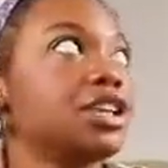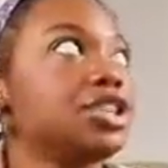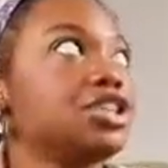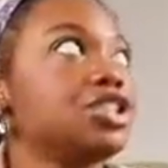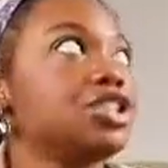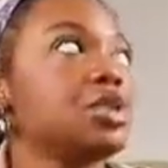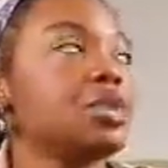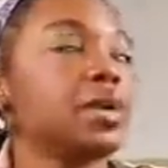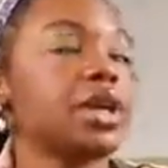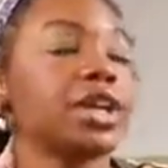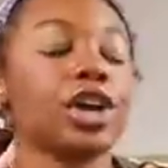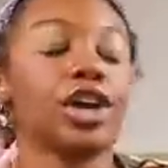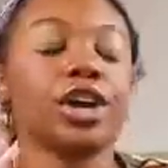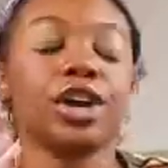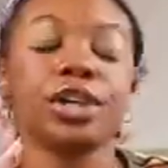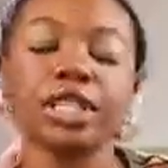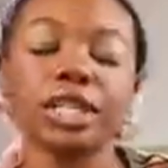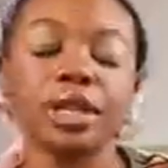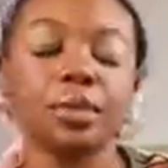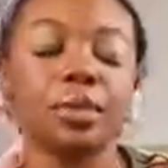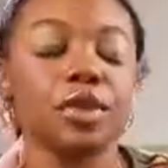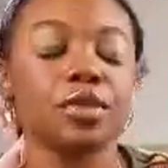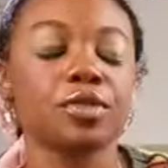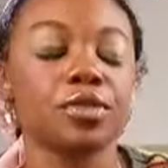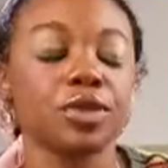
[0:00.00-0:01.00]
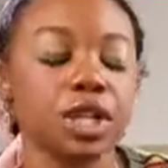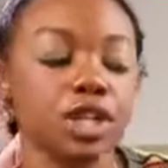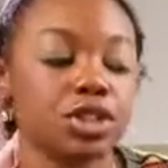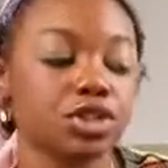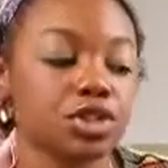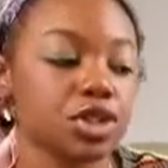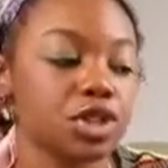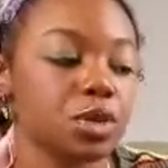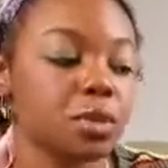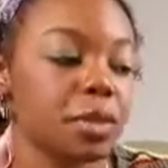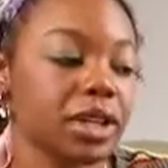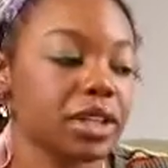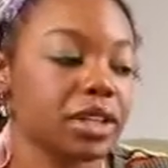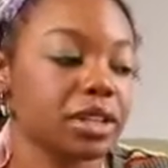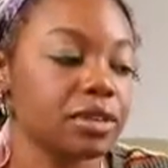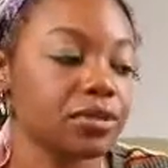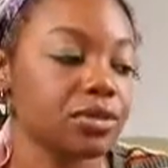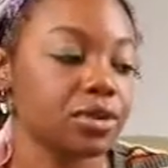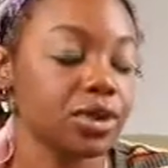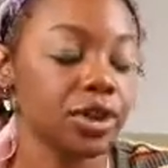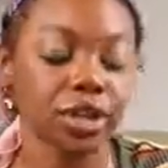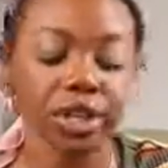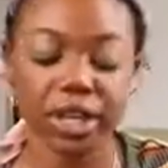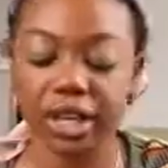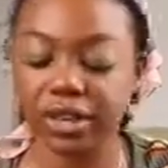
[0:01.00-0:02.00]
doing her deeper introspective
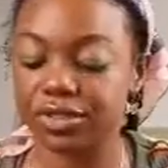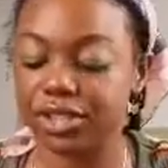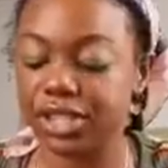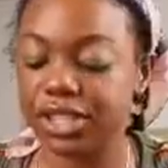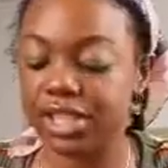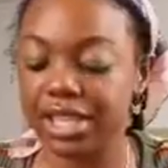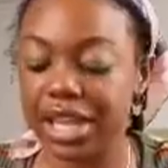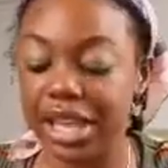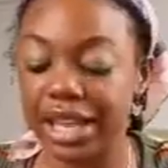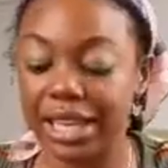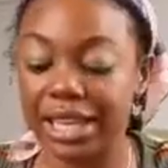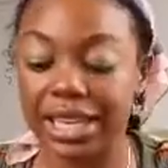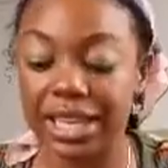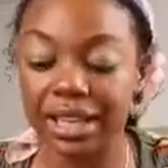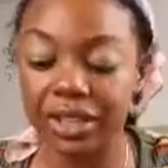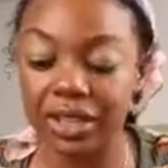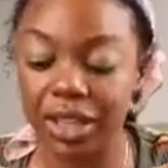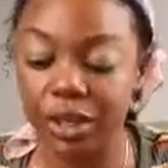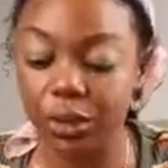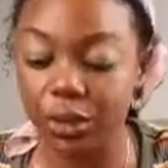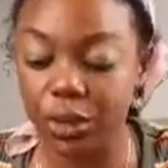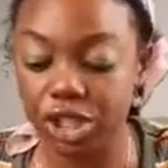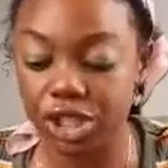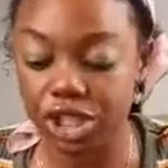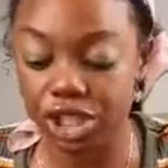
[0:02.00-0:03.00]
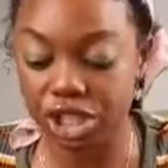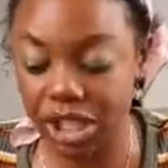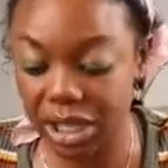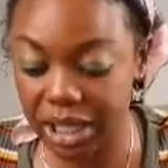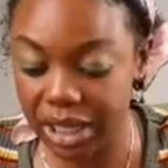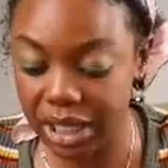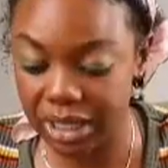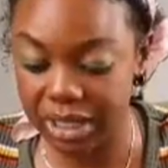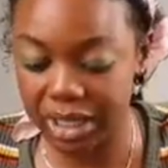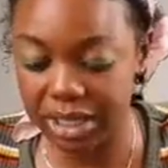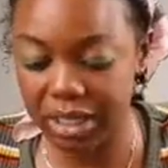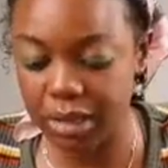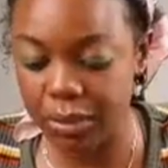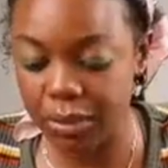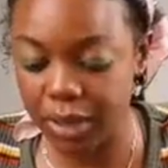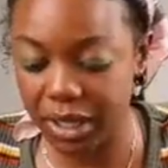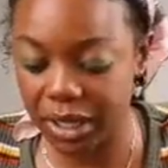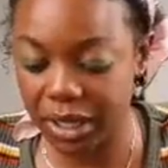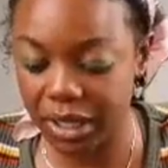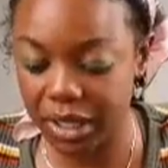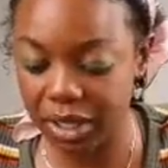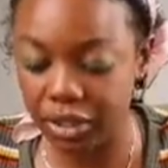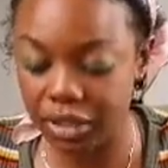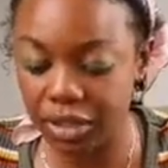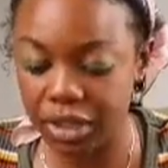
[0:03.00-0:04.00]
work, if she's not healing where she needs to be
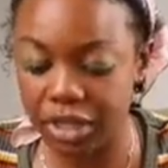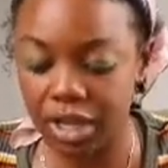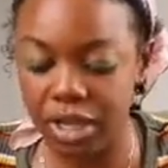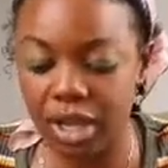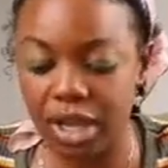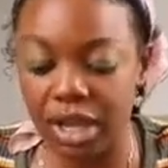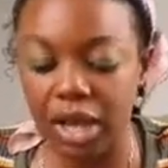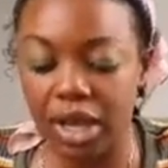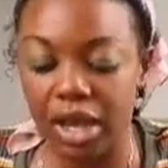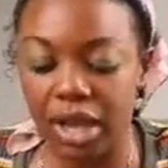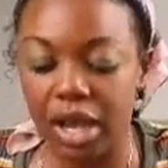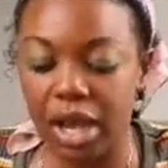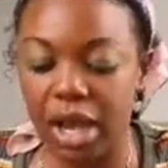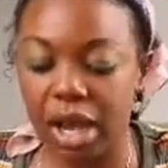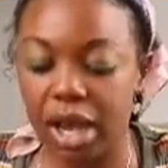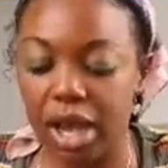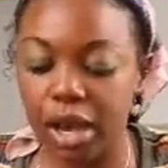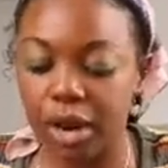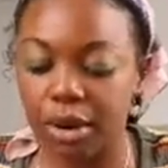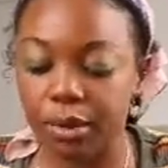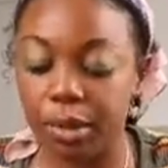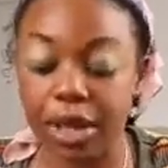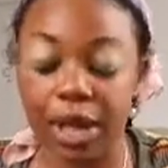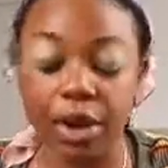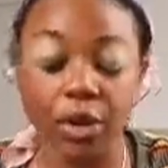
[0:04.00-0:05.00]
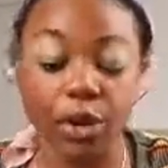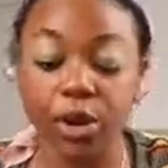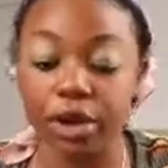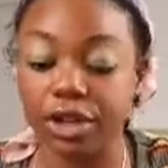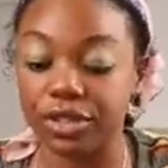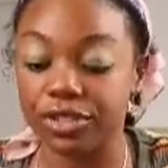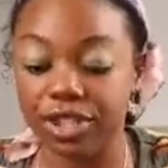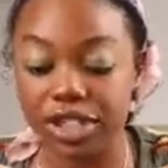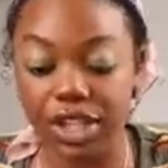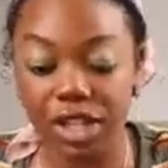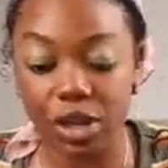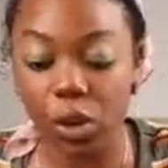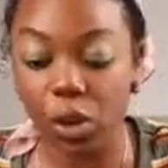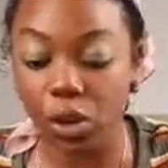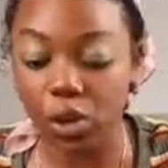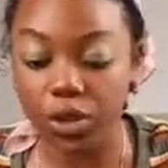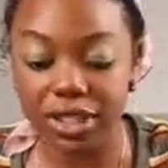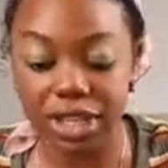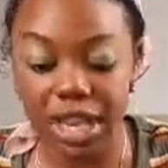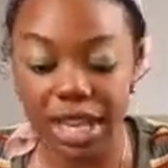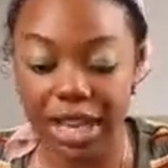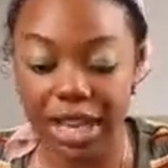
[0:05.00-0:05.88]
healed, or if she holds